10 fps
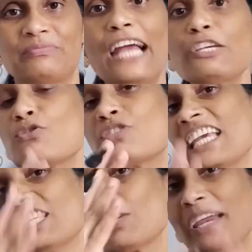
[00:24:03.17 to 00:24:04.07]
I should
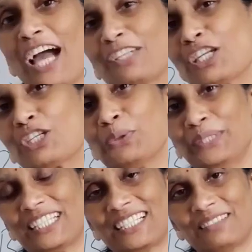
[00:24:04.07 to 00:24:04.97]
change my
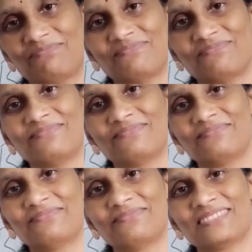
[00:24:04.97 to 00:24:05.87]
attitude.
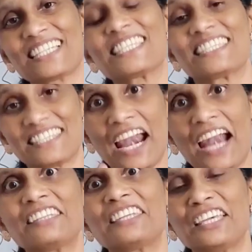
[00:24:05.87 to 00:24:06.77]

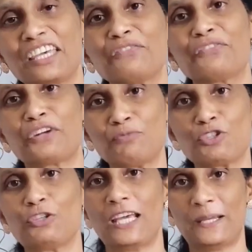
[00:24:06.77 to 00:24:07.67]
Start thinking
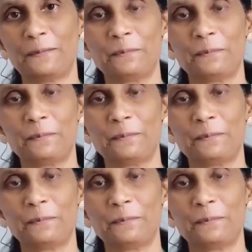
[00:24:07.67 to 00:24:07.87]
from today.